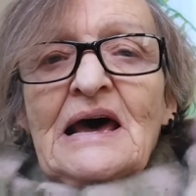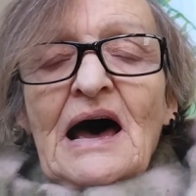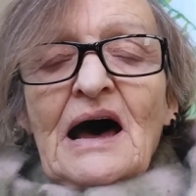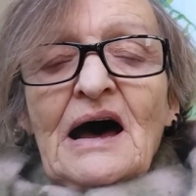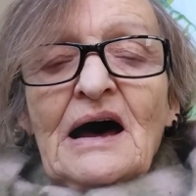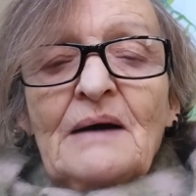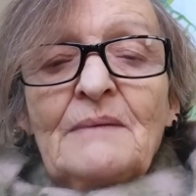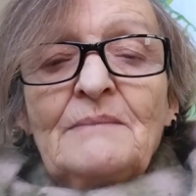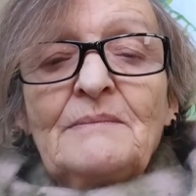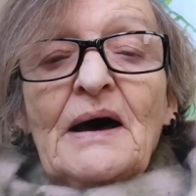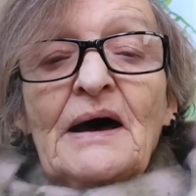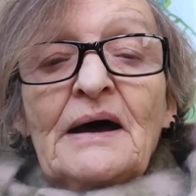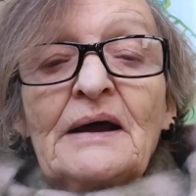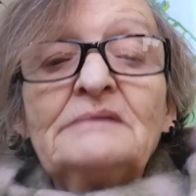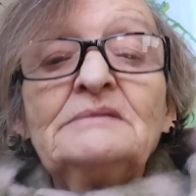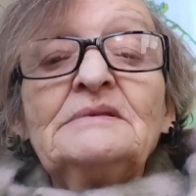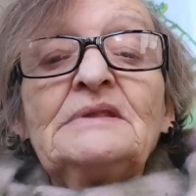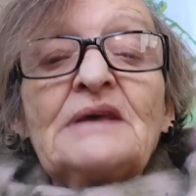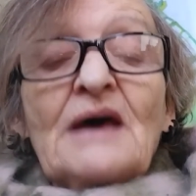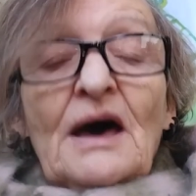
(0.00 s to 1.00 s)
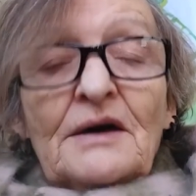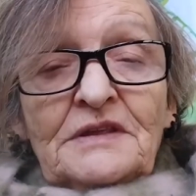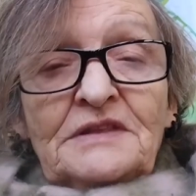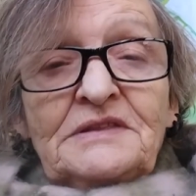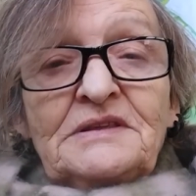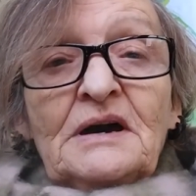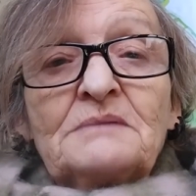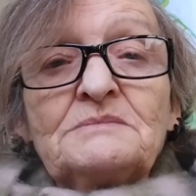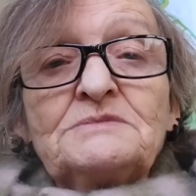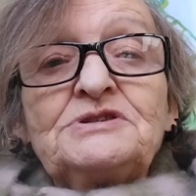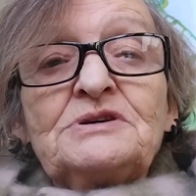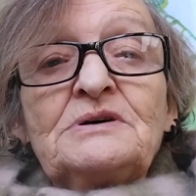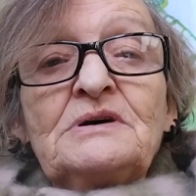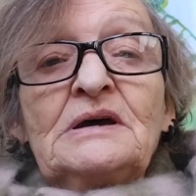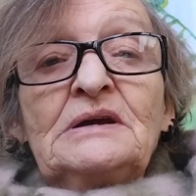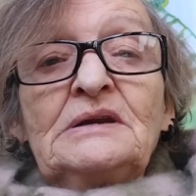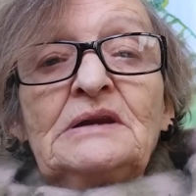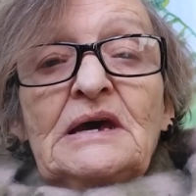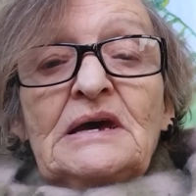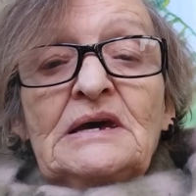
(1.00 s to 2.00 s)
And the other thing I'm
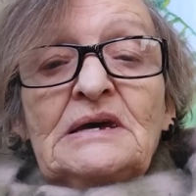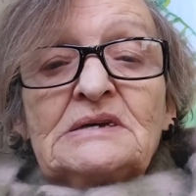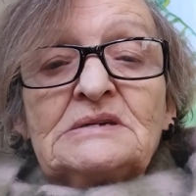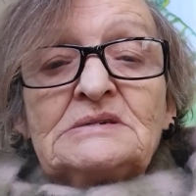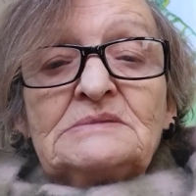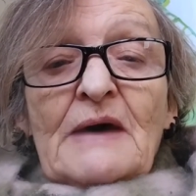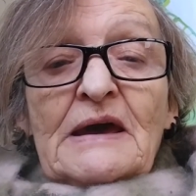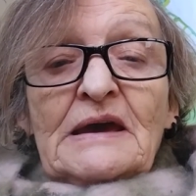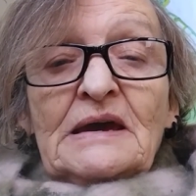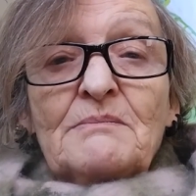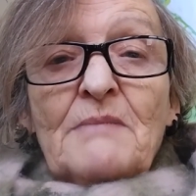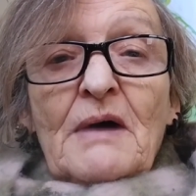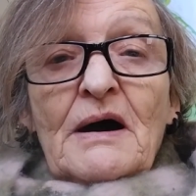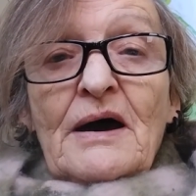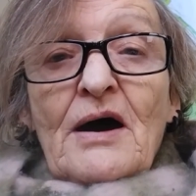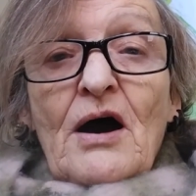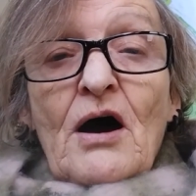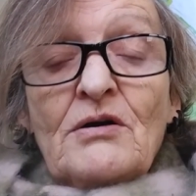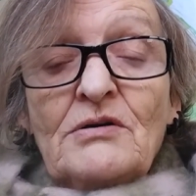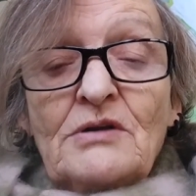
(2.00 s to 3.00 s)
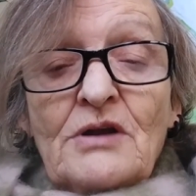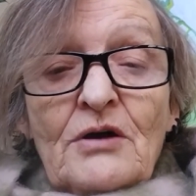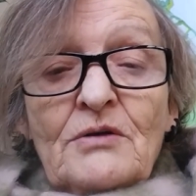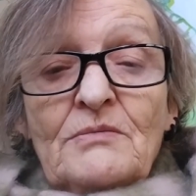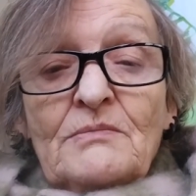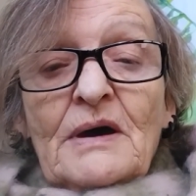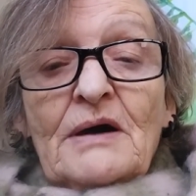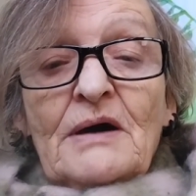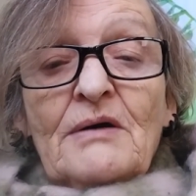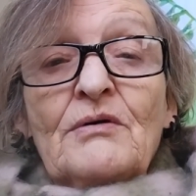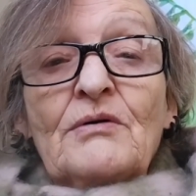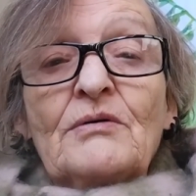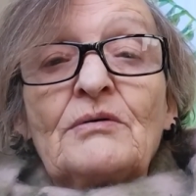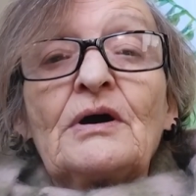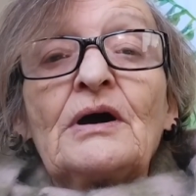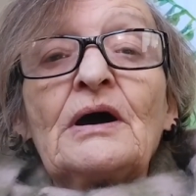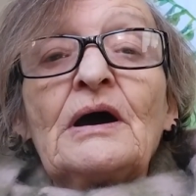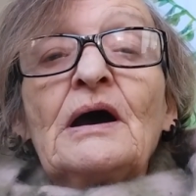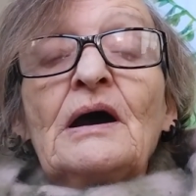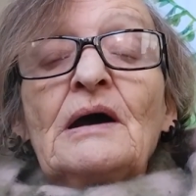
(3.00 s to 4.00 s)
doing is making my own oat
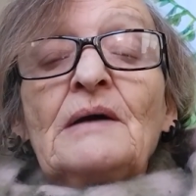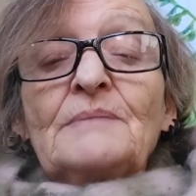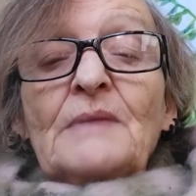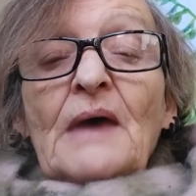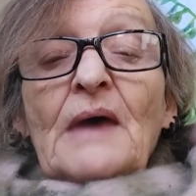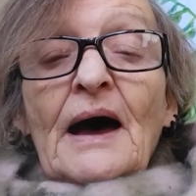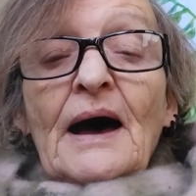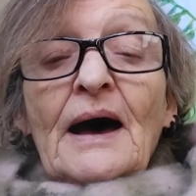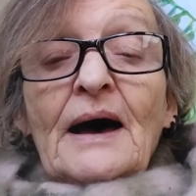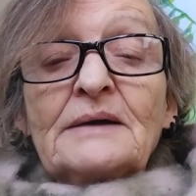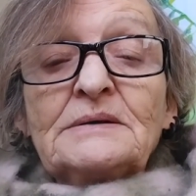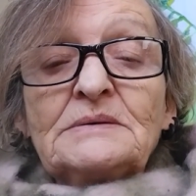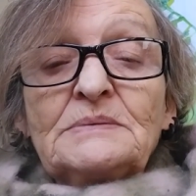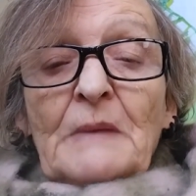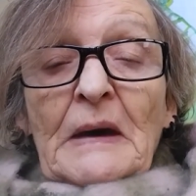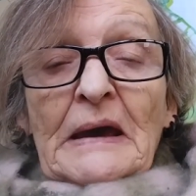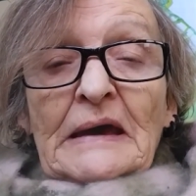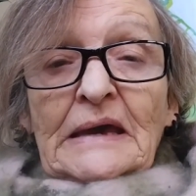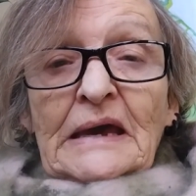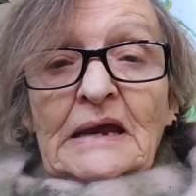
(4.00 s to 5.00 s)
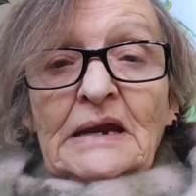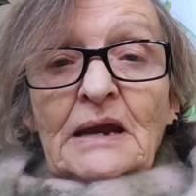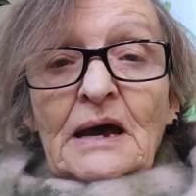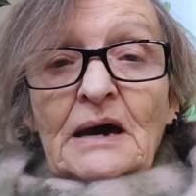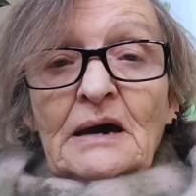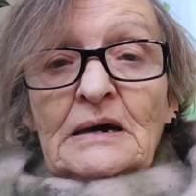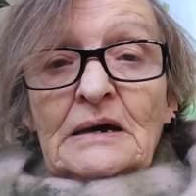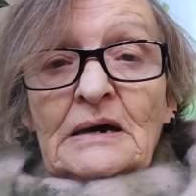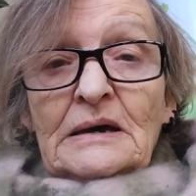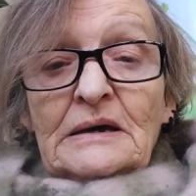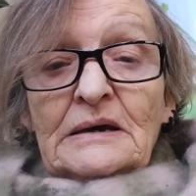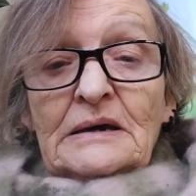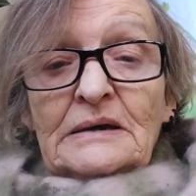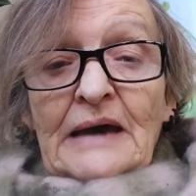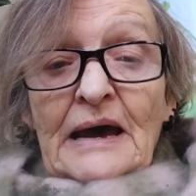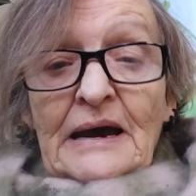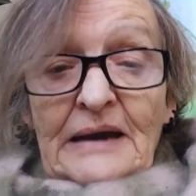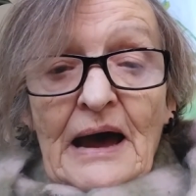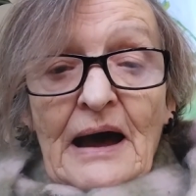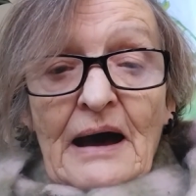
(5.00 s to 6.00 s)
milk and making a
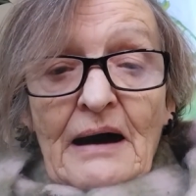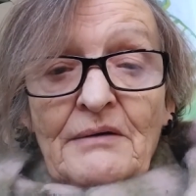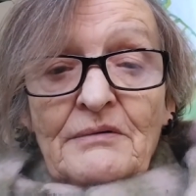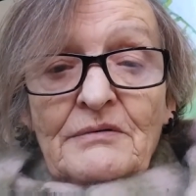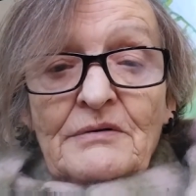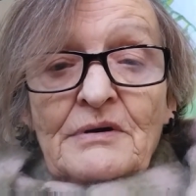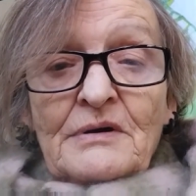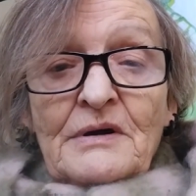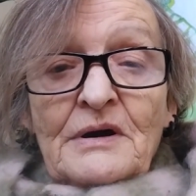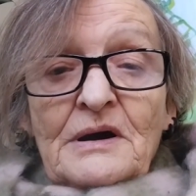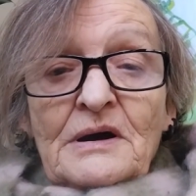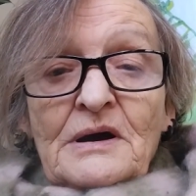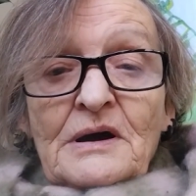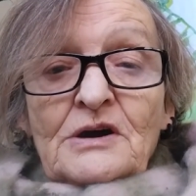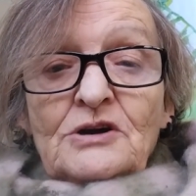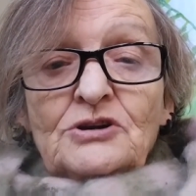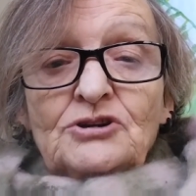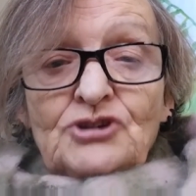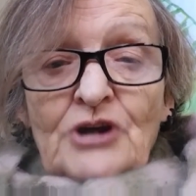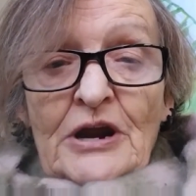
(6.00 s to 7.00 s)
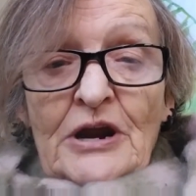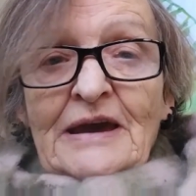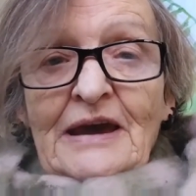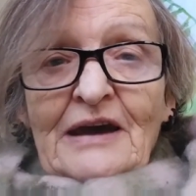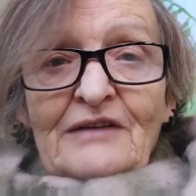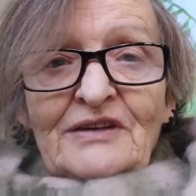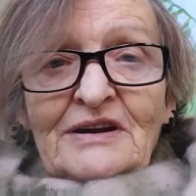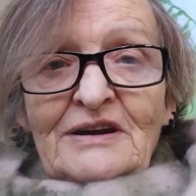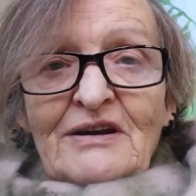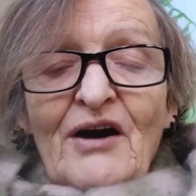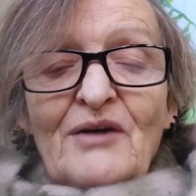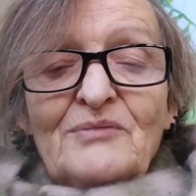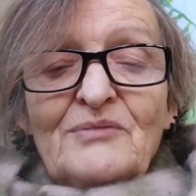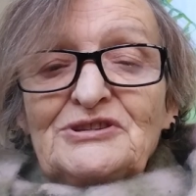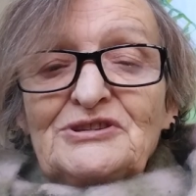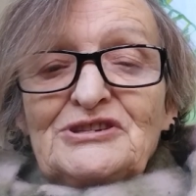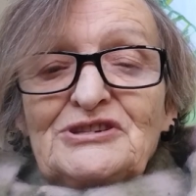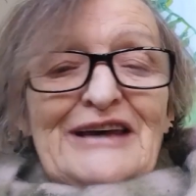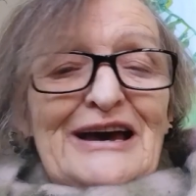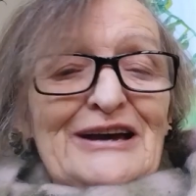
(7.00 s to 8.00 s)
cacao drink every night,
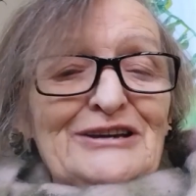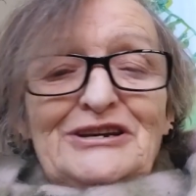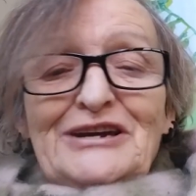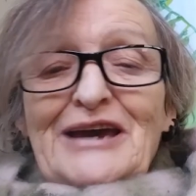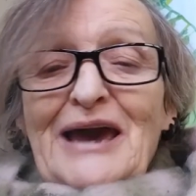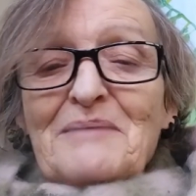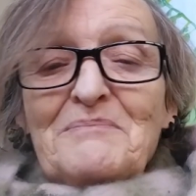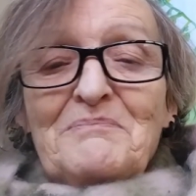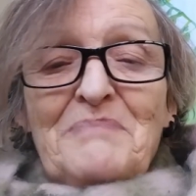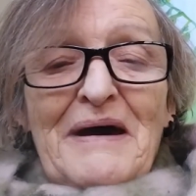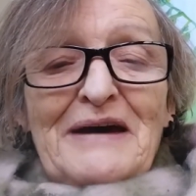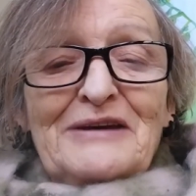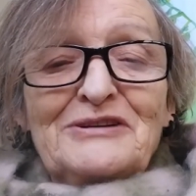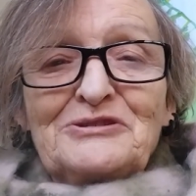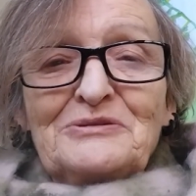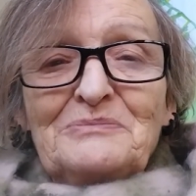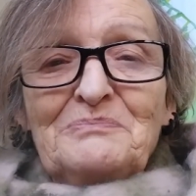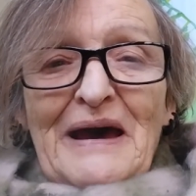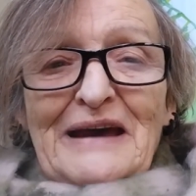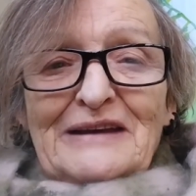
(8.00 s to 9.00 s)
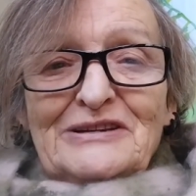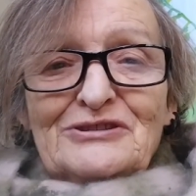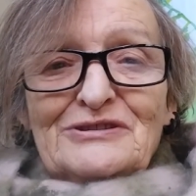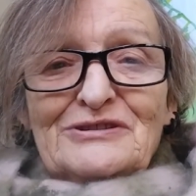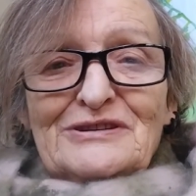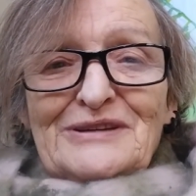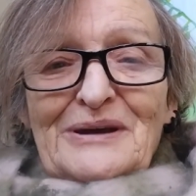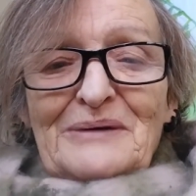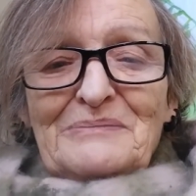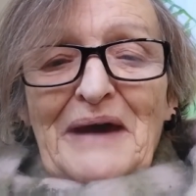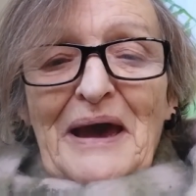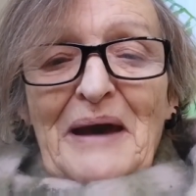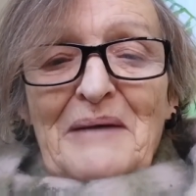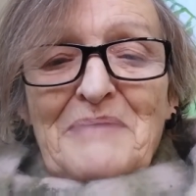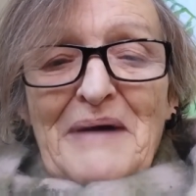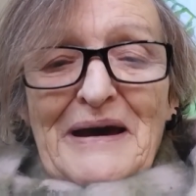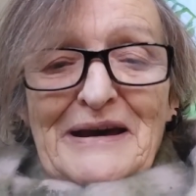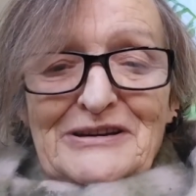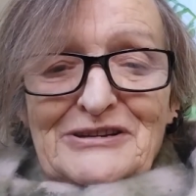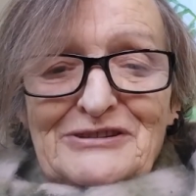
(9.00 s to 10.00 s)
which is actually getting better and better as I'm
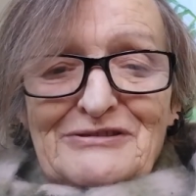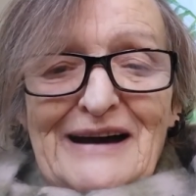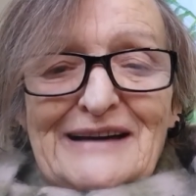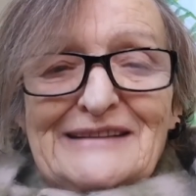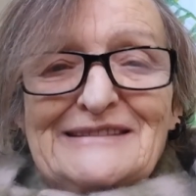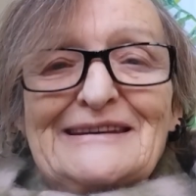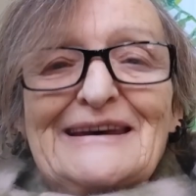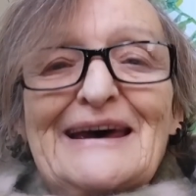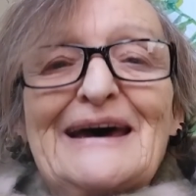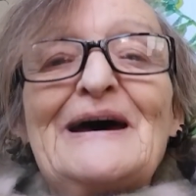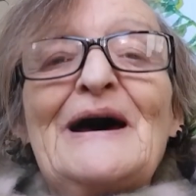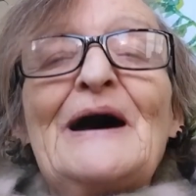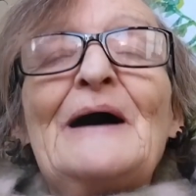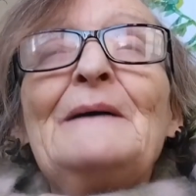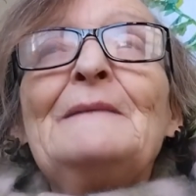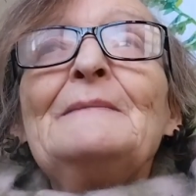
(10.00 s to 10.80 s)
getting better at it.